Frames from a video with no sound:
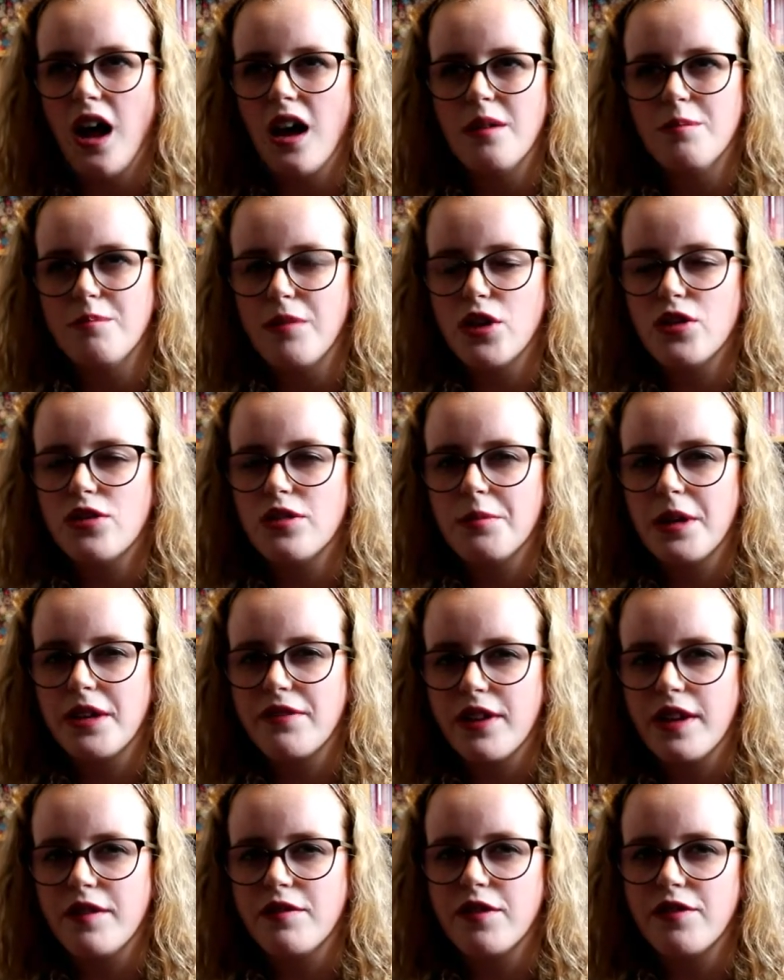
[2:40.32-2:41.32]
Most of my
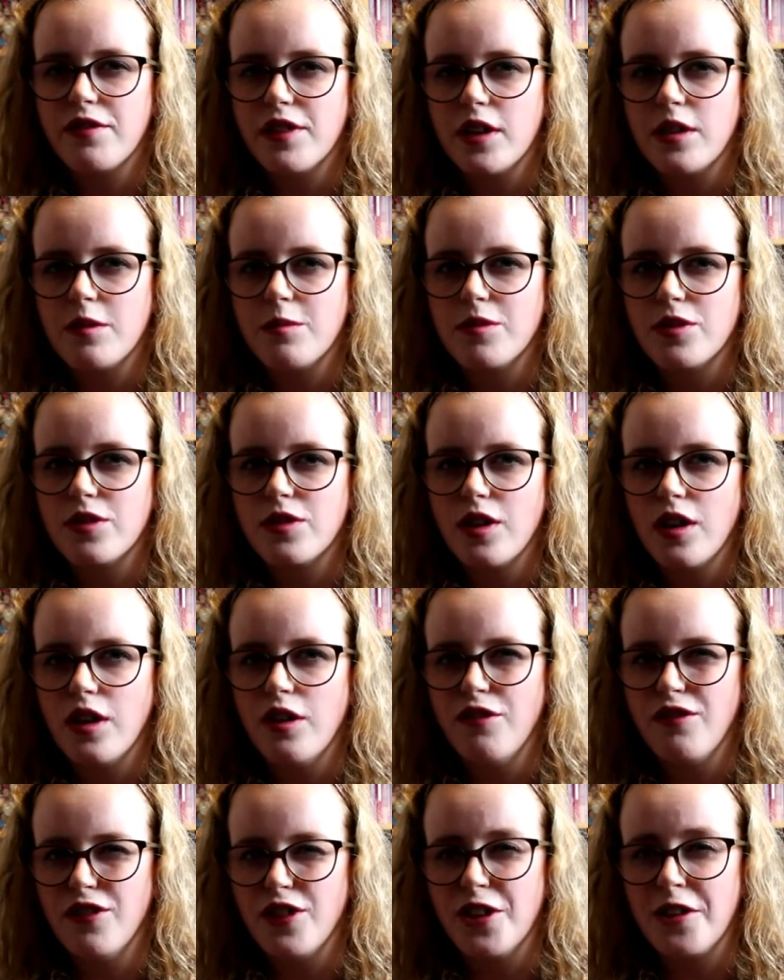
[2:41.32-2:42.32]
favourite films
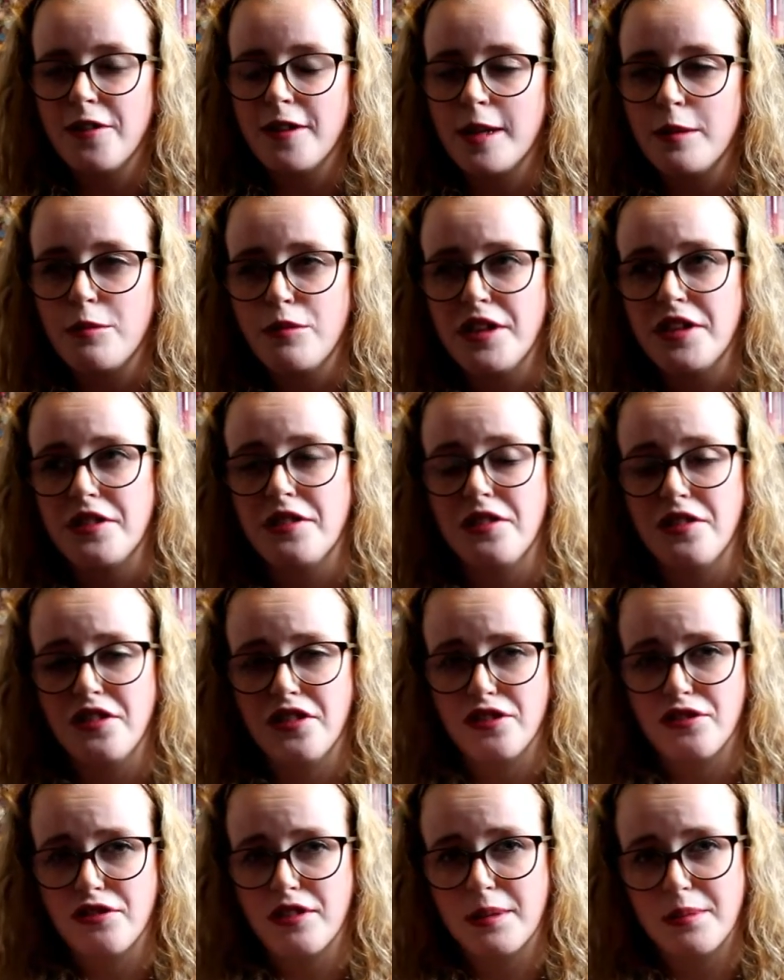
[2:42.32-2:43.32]
are for the same reasons.
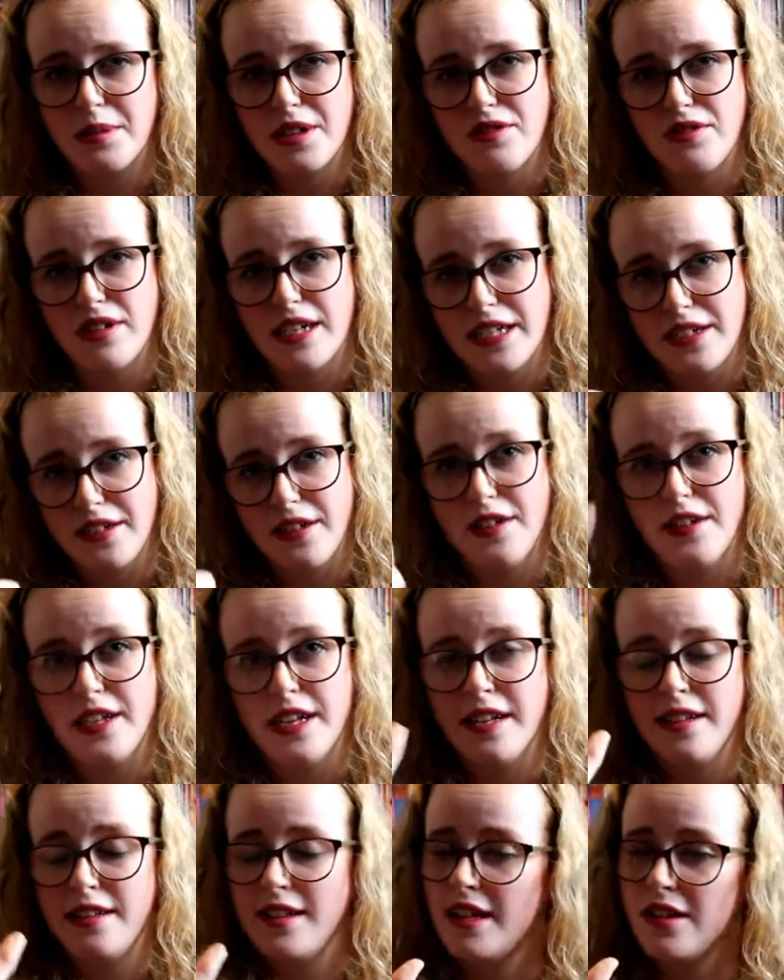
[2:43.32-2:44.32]
The script is really good,
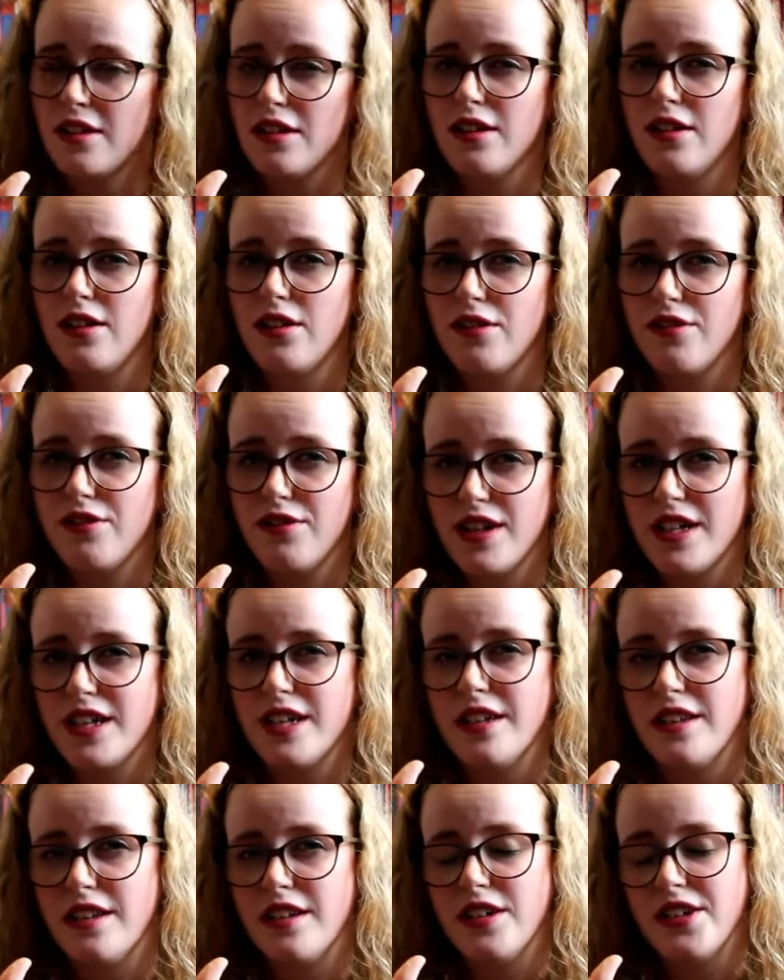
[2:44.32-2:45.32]
it's actually a lot
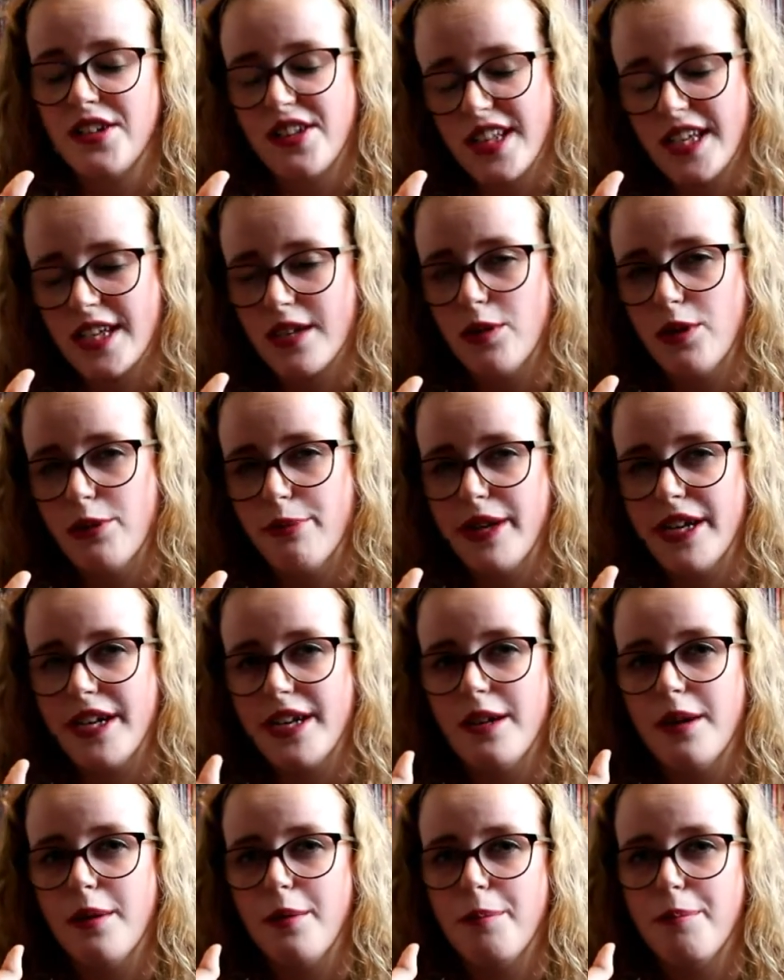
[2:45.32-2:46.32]
funnier than you'd think it would
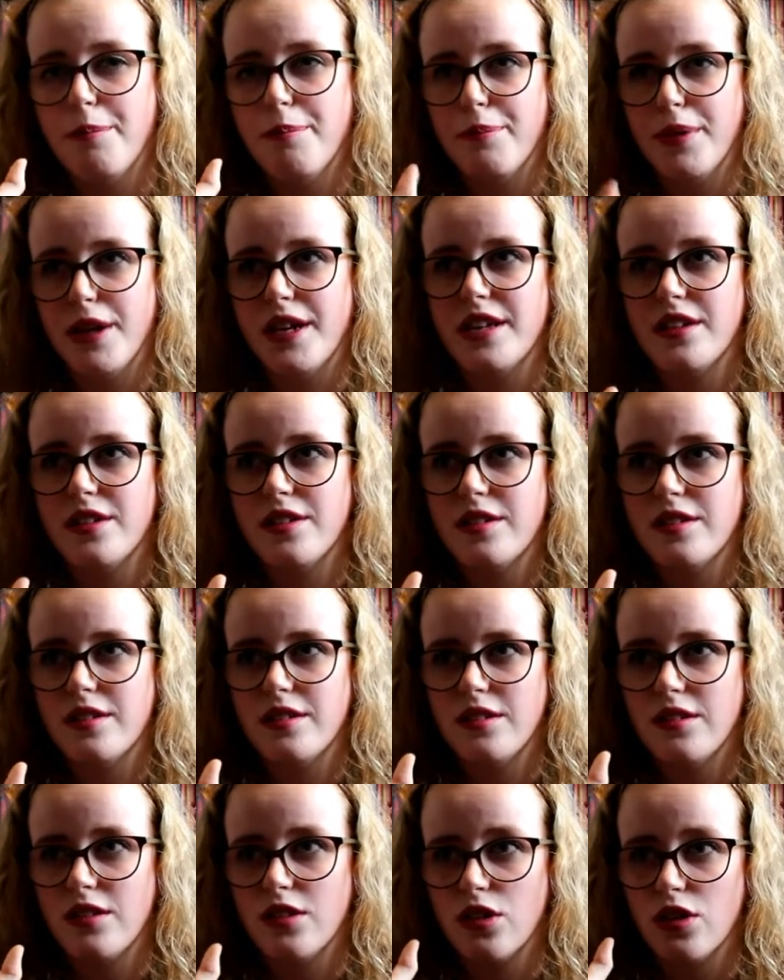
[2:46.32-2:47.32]
be, but it's
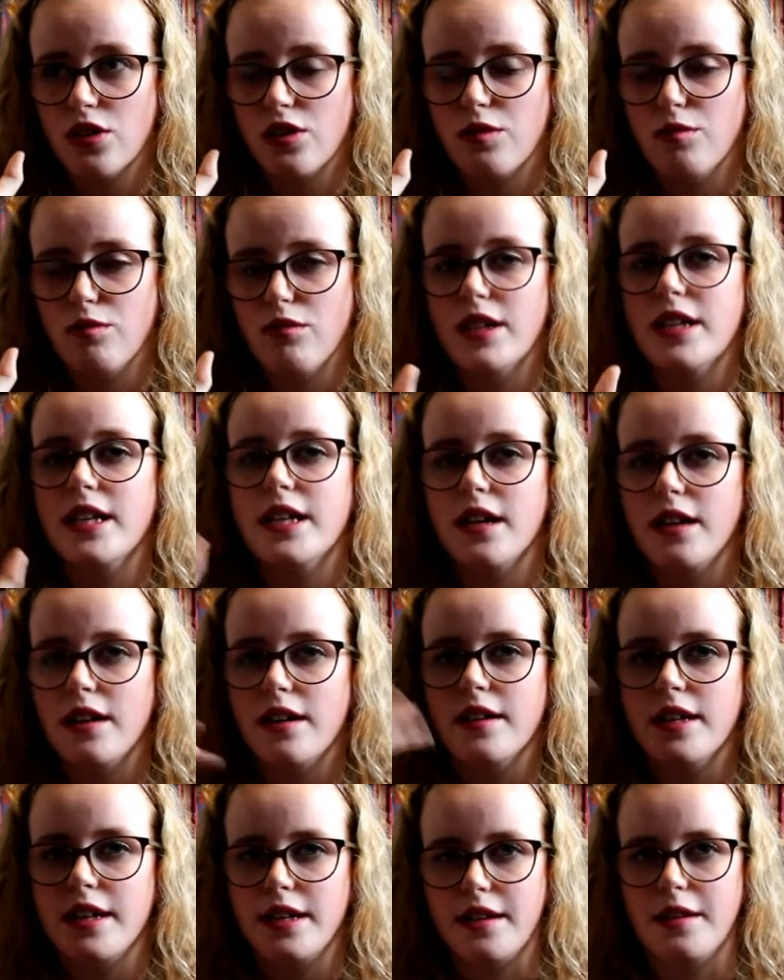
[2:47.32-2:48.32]
got some really
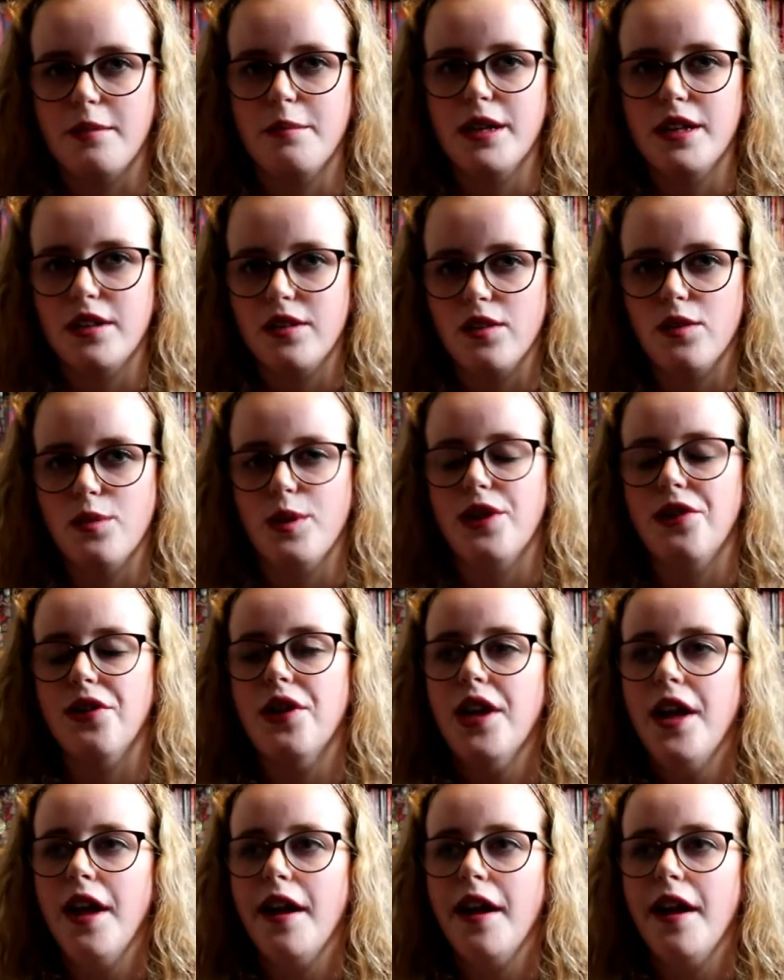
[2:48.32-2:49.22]
hard-hitting bits as well.